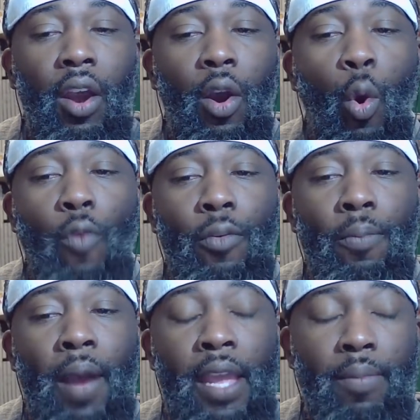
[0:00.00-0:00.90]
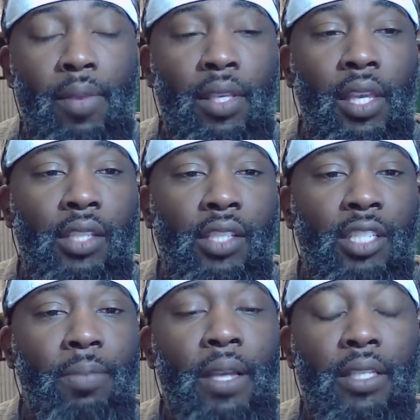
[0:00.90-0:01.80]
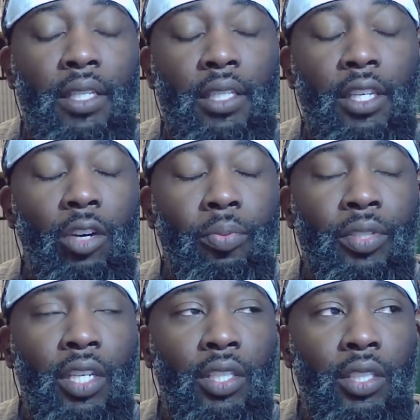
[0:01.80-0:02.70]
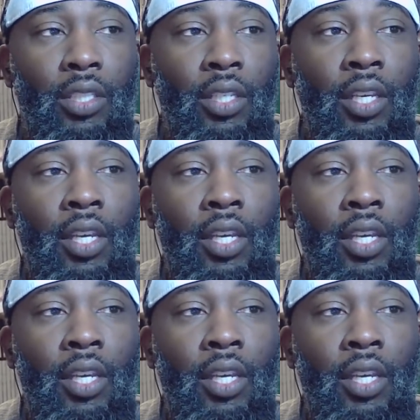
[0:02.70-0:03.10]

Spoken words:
over Miami kids, especially skill position,